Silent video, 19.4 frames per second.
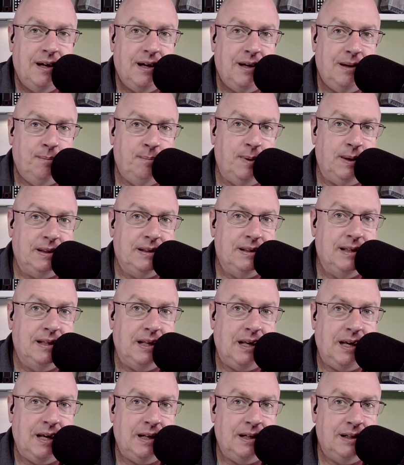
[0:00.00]
But
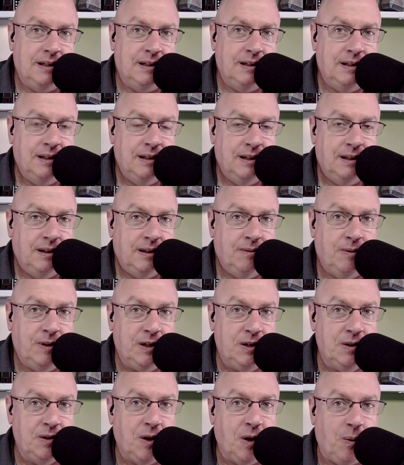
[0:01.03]
then when
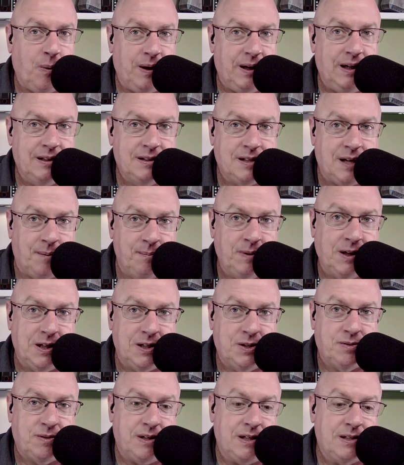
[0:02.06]
you go into some
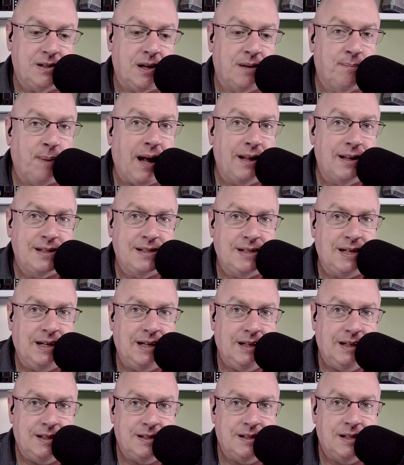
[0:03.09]
countries, the policy
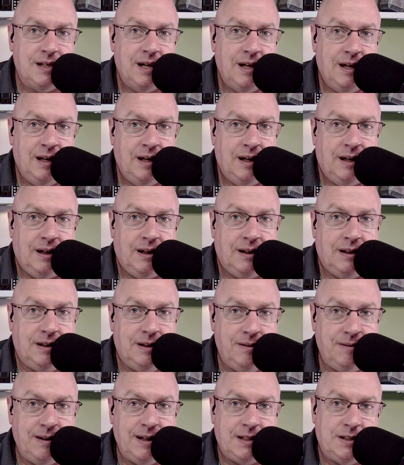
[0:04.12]
is
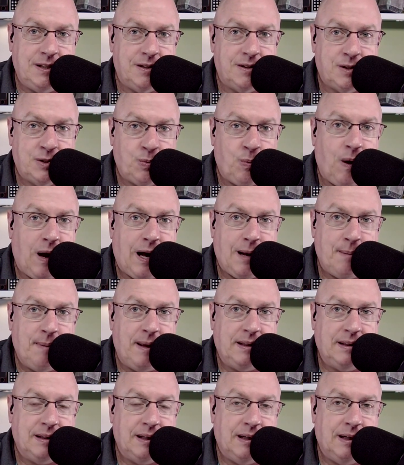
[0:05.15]
you get your swab at
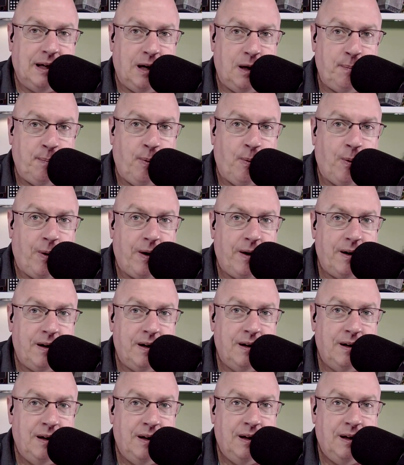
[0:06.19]
the airport
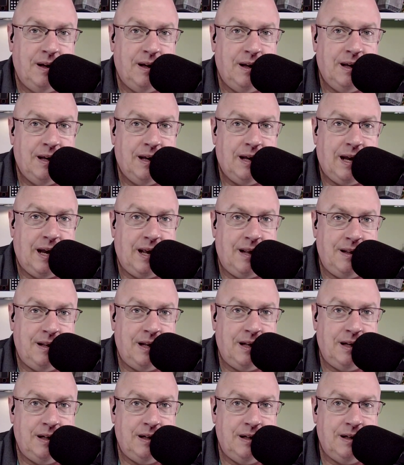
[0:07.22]
and
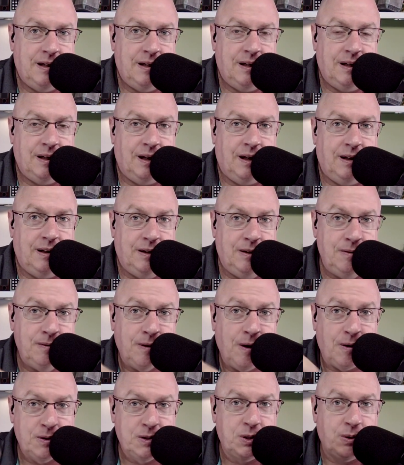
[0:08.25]
then you
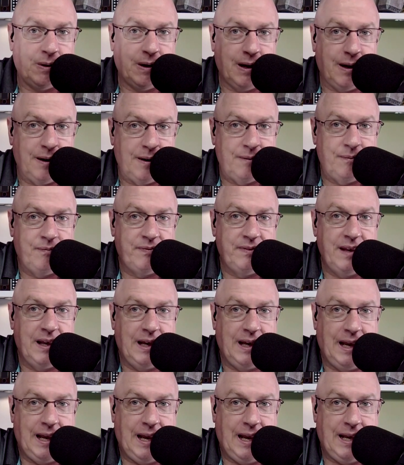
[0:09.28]
go to a,
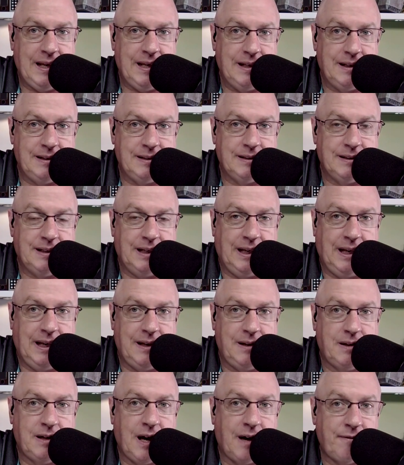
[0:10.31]
a, a
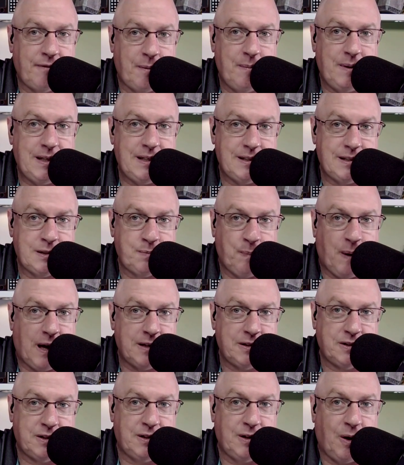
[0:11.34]
government
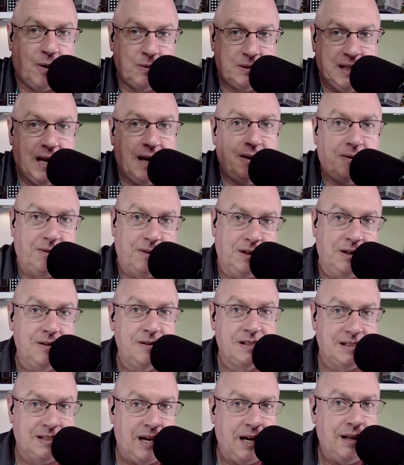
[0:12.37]
sponsored hotel and you
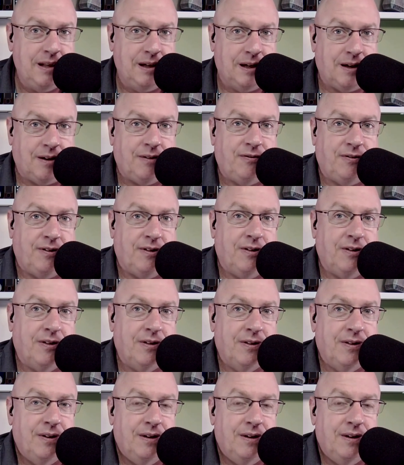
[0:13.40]
stay there for